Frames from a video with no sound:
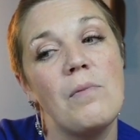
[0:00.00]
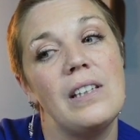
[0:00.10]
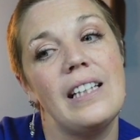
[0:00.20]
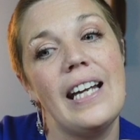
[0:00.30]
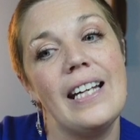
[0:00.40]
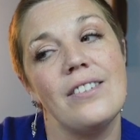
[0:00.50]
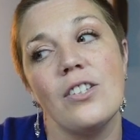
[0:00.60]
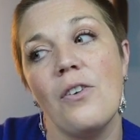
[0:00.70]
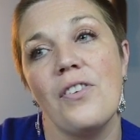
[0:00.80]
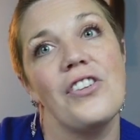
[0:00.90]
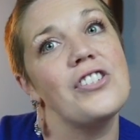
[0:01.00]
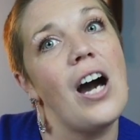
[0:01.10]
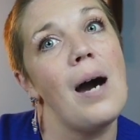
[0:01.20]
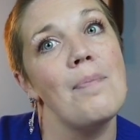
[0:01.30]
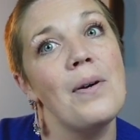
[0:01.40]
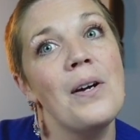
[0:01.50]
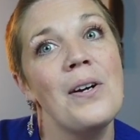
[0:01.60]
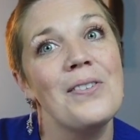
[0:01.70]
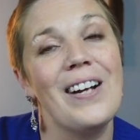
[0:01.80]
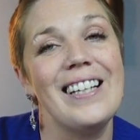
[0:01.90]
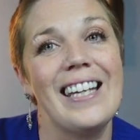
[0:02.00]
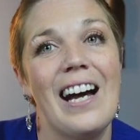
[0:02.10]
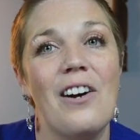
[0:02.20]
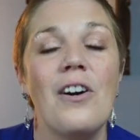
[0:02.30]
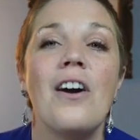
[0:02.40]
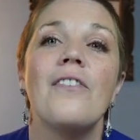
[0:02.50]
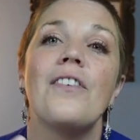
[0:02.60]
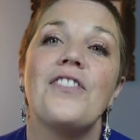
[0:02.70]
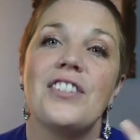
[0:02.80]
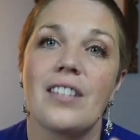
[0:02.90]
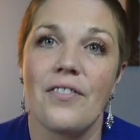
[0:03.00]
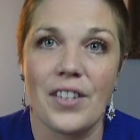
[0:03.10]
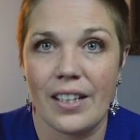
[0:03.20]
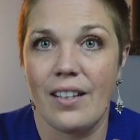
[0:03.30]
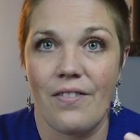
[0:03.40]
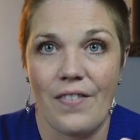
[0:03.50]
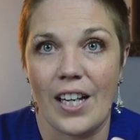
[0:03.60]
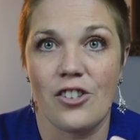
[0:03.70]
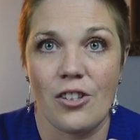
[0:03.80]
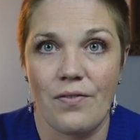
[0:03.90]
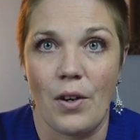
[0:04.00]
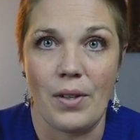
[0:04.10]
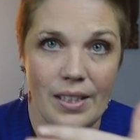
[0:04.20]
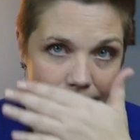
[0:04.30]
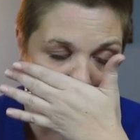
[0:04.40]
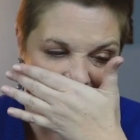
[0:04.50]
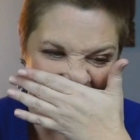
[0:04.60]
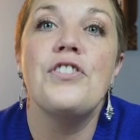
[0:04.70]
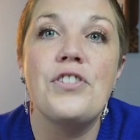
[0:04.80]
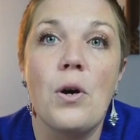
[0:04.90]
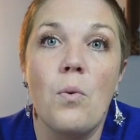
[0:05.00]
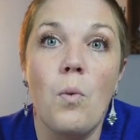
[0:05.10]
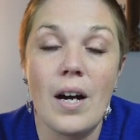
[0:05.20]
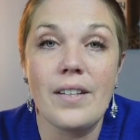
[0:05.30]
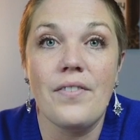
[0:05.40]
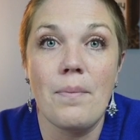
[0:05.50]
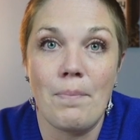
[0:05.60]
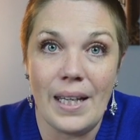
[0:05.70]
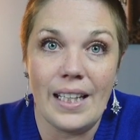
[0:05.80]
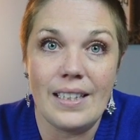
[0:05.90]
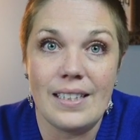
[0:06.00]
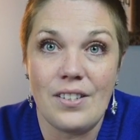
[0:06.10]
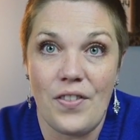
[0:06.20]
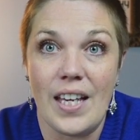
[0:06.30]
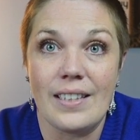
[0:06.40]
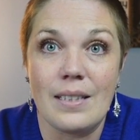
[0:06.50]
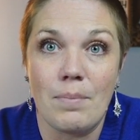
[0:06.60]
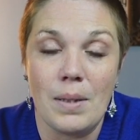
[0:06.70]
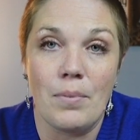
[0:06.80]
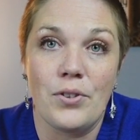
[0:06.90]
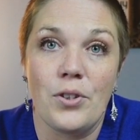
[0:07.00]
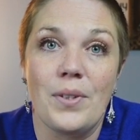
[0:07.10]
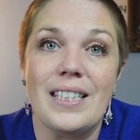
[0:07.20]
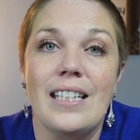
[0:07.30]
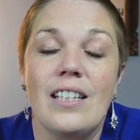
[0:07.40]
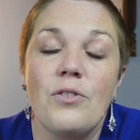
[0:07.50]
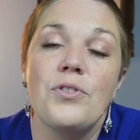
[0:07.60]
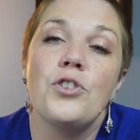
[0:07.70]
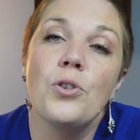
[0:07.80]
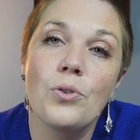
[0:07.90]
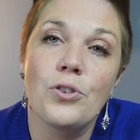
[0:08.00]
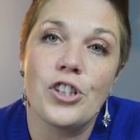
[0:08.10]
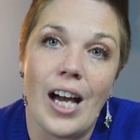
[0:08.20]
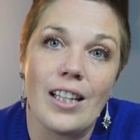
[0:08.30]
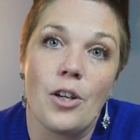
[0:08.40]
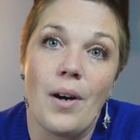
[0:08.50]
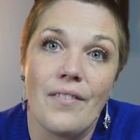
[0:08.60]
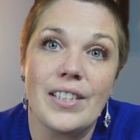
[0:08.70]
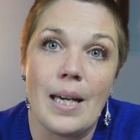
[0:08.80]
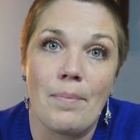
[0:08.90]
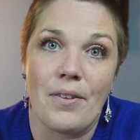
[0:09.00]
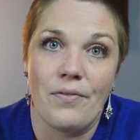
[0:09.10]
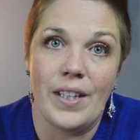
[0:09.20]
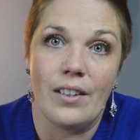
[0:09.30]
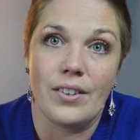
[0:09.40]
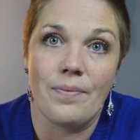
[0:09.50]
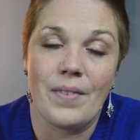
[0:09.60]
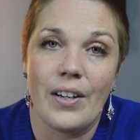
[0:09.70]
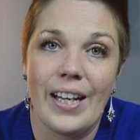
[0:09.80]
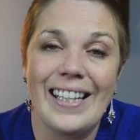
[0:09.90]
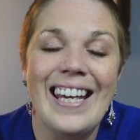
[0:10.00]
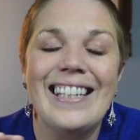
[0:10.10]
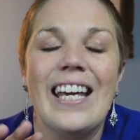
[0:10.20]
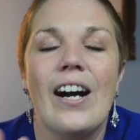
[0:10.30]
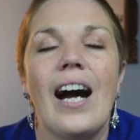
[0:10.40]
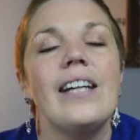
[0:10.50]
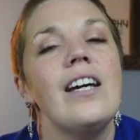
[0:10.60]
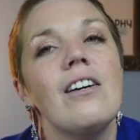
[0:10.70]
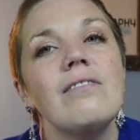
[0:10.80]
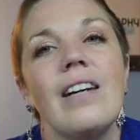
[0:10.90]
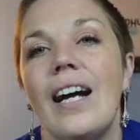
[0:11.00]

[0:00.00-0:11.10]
glance over the top right now of the stuff that can affect your focus. So one of the biggest things that people do is they use too shallow of a depth of field. All right. Now I know.